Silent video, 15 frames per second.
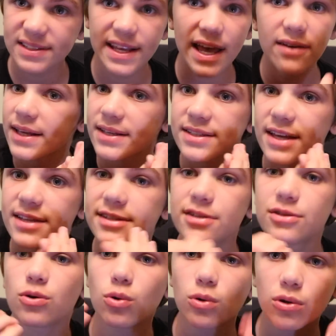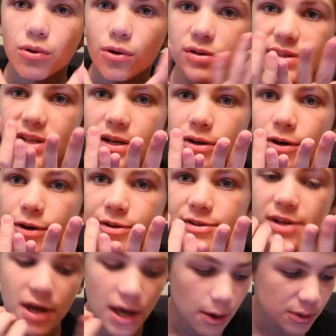they have sensors all across their nose,